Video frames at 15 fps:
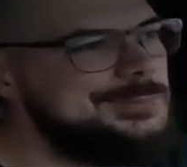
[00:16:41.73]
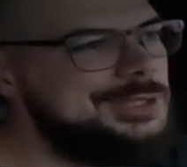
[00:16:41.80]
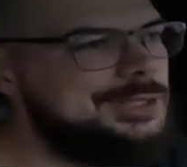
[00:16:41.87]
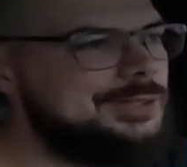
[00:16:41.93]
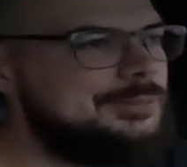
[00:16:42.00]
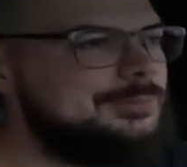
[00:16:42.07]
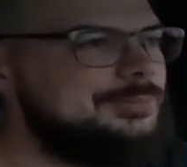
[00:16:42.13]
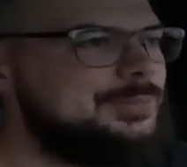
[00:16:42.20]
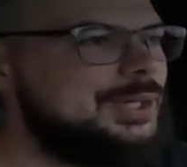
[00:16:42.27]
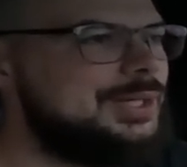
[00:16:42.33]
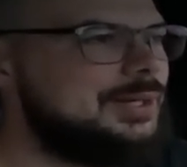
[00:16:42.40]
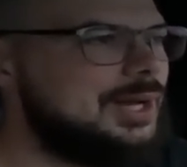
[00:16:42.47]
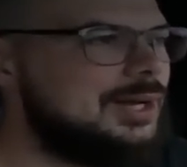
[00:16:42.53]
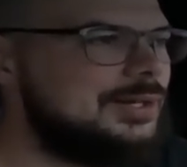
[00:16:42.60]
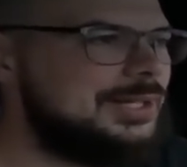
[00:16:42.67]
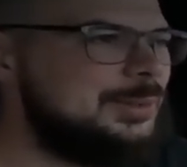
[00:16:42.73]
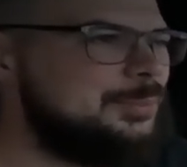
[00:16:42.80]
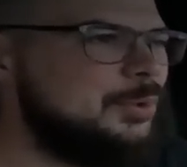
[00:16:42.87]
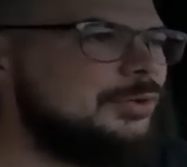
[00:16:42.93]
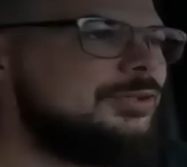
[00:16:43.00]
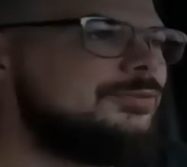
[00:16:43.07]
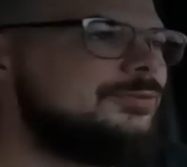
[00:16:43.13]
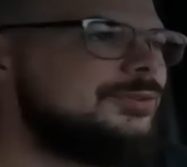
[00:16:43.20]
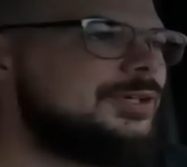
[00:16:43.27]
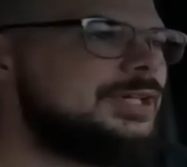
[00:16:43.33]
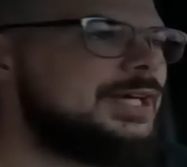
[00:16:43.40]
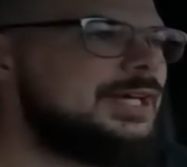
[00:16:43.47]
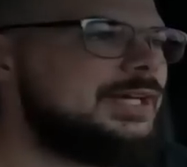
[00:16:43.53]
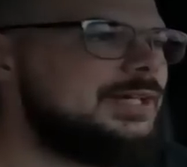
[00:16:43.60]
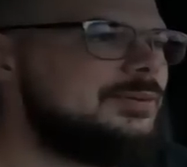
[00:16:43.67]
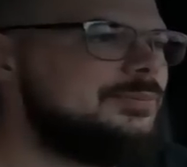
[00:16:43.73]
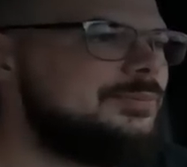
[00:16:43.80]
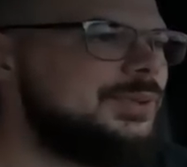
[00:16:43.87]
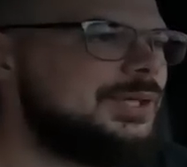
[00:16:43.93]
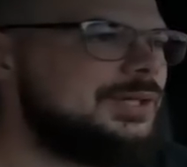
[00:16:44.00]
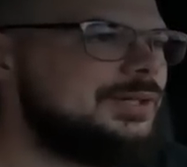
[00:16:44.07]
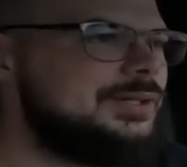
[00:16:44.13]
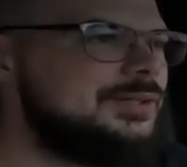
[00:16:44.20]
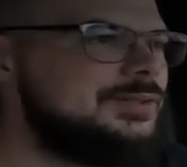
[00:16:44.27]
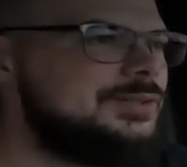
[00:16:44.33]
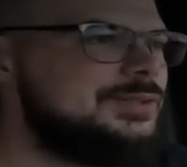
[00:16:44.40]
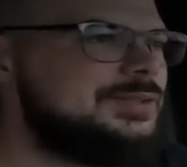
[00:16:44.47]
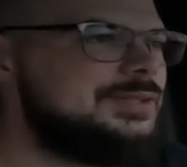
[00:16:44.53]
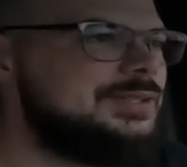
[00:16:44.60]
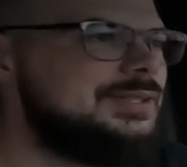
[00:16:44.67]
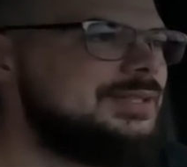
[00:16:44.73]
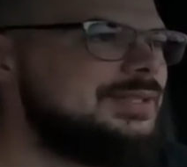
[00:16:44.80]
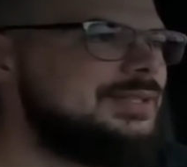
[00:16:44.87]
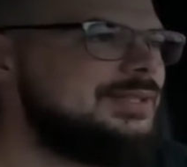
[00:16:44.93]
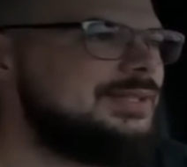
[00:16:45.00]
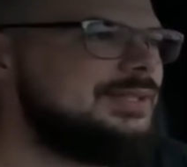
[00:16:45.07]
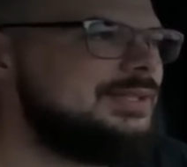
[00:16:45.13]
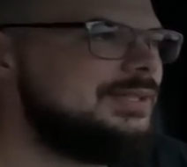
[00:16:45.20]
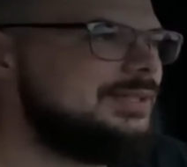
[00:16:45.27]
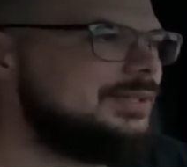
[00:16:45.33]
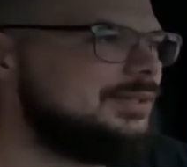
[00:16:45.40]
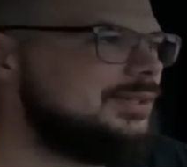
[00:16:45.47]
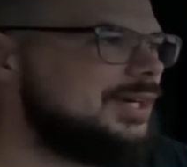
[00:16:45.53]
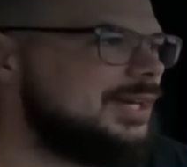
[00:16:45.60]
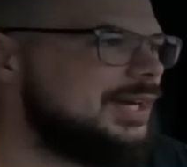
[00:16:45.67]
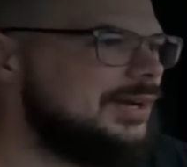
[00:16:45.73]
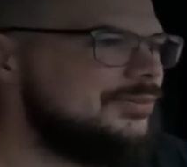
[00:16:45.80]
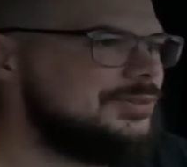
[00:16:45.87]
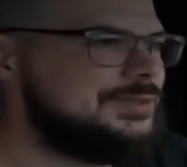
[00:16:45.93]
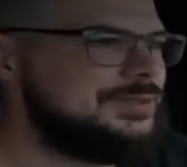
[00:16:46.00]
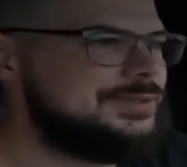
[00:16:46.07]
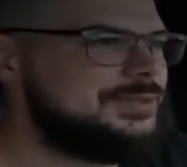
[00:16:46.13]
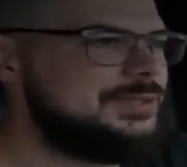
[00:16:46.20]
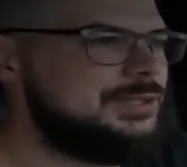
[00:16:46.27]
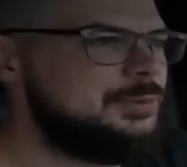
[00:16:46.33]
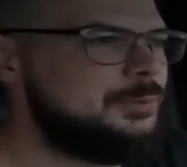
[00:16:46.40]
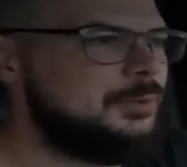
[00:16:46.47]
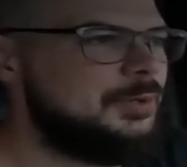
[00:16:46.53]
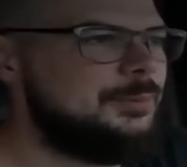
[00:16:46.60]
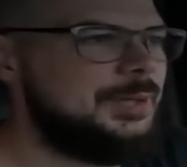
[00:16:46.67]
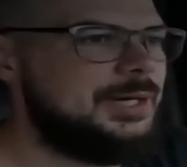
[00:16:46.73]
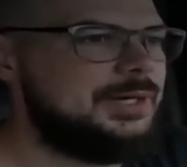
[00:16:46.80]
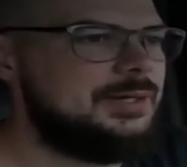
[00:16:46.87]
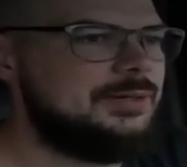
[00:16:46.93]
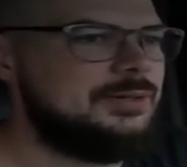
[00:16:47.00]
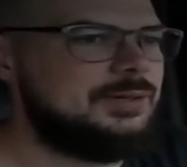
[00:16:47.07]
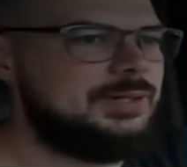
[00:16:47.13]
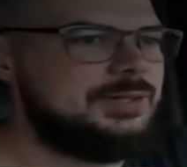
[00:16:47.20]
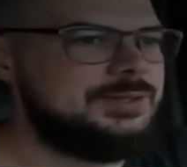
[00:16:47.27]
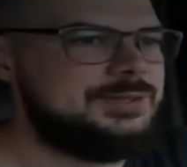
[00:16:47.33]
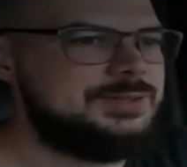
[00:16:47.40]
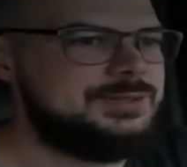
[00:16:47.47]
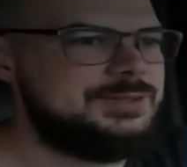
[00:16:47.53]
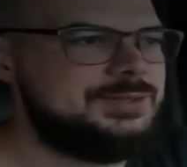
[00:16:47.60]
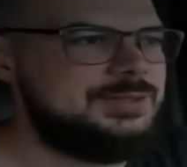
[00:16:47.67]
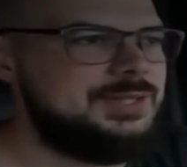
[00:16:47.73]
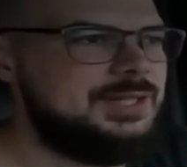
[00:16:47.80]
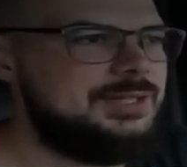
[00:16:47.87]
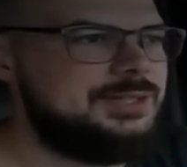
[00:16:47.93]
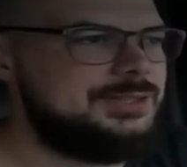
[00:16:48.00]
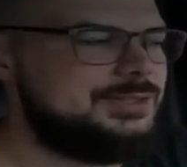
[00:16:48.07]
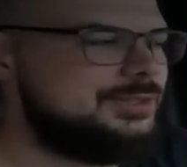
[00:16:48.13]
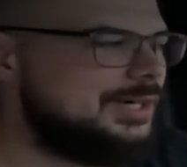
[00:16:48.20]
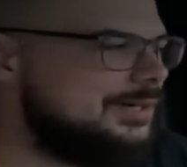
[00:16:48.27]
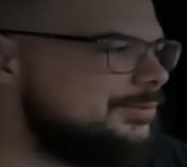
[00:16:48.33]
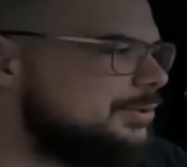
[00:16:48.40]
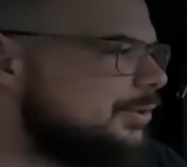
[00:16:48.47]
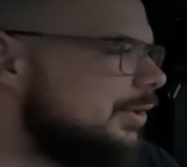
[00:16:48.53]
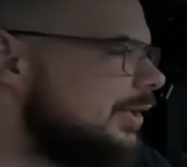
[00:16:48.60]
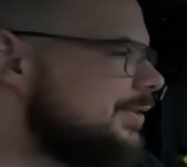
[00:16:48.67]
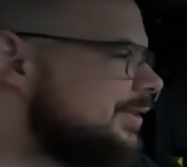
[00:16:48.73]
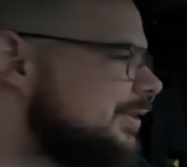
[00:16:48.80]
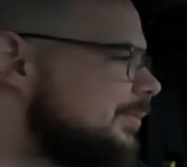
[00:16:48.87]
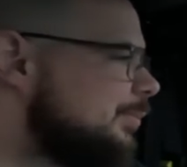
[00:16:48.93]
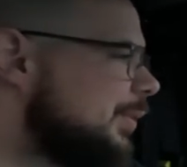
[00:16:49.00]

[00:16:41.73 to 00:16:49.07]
You know, but I'll keep poking fun at it, because you know, you gotta have a sense of humor about it, or else it just drives you crazy.